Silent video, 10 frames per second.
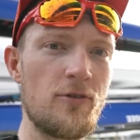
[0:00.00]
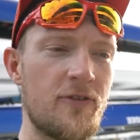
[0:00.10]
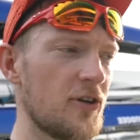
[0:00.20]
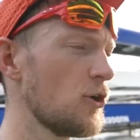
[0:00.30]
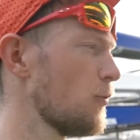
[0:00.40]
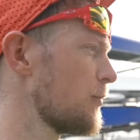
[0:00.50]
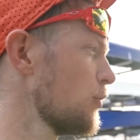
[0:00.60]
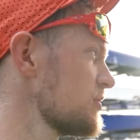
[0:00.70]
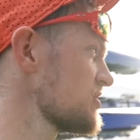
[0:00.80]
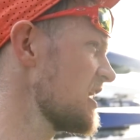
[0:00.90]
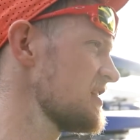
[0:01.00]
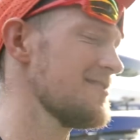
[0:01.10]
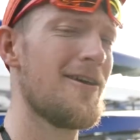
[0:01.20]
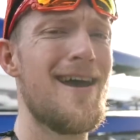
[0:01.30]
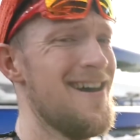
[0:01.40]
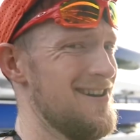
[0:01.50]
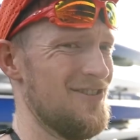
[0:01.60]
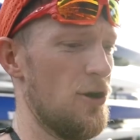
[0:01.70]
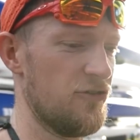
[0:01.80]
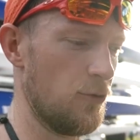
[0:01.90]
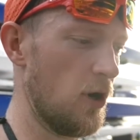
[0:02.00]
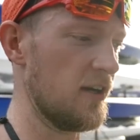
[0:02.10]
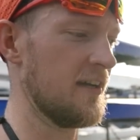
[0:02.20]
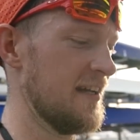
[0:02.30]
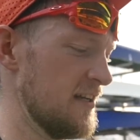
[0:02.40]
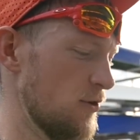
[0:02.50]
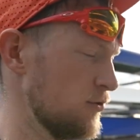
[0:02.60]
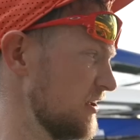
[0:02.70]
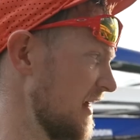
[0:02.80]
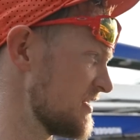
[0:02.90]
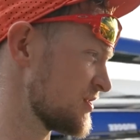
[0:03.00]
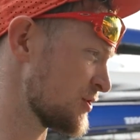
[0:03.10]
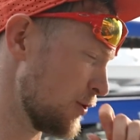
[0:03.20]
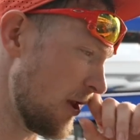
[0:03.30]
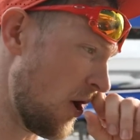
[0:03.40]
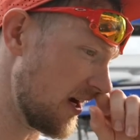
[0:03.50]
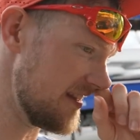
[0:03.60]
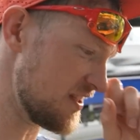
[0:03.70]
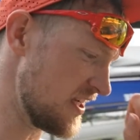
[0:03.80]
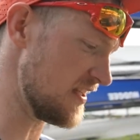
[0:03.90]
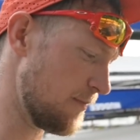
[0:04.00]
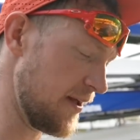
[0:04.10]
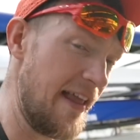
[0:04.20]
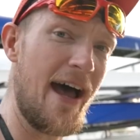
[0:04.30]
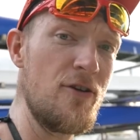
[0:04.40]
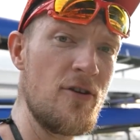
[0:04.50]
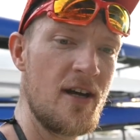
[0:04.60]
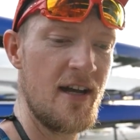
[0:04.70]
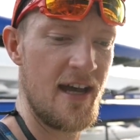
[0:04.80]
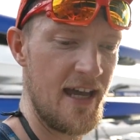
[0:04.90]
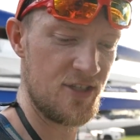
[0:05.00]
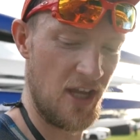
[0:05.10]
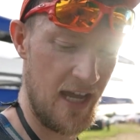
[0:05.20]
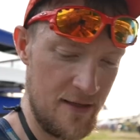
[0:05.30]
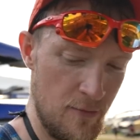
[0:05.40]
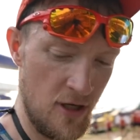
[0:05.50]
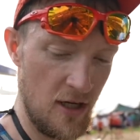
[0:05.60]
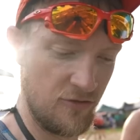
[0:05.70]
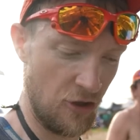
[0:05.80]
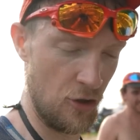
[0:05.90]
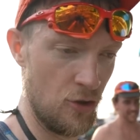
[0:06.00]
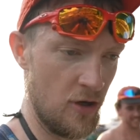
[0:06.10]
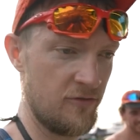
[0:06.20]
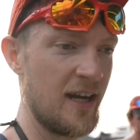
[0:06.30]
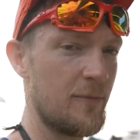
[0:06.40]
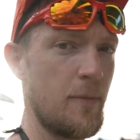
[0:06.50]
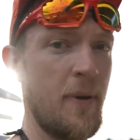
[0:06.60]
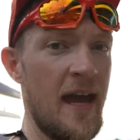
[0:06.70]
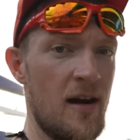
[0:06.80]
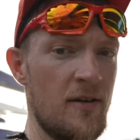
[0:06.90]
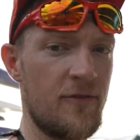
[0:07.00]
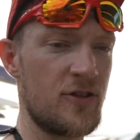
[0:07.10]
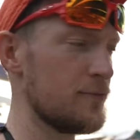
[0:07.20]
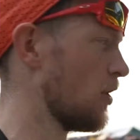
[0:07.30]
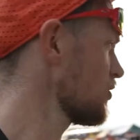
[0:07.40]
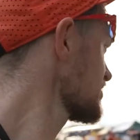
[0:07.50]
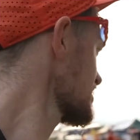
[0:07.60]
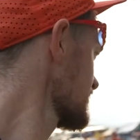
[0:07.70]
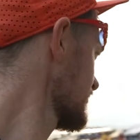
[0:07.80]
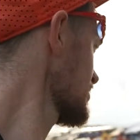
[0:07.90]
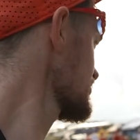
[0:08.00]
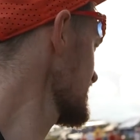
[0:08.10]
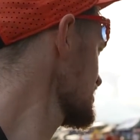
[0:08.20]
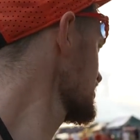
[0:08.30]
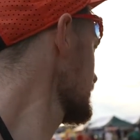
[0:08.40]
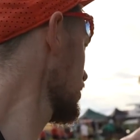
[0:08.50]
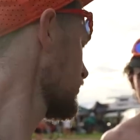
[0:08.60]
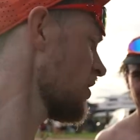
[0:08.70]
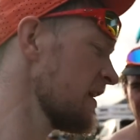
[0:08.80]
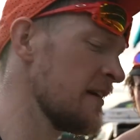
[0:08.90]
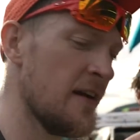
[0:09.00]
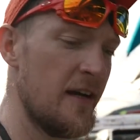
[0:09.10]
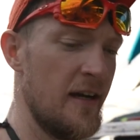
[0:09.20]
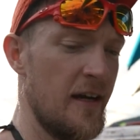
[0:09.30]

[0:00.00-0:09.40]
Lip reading: for the GoPro decided not to work, and it only lasts so long in this heat. But now it's time to rig up the pair for tomorrow, because that's the first race tomorrow morning. Yep.